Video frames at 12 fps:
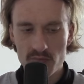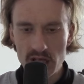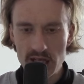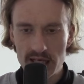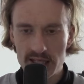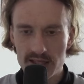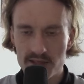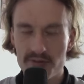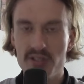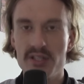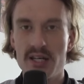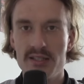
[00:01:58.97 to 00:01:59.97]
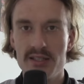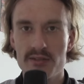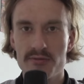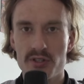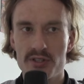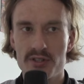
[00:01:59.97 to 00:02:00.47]
And I think the idea
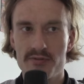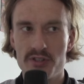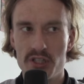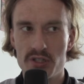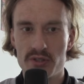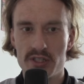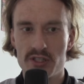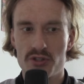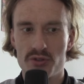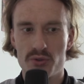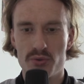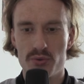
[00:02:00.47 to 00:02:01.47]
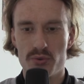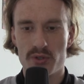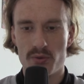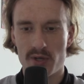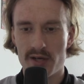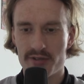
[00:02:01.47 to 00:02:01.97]
for this video is to
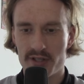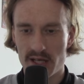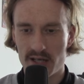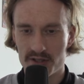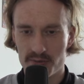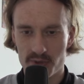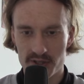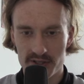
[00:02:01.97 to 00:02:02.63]
arrive at Alice Springs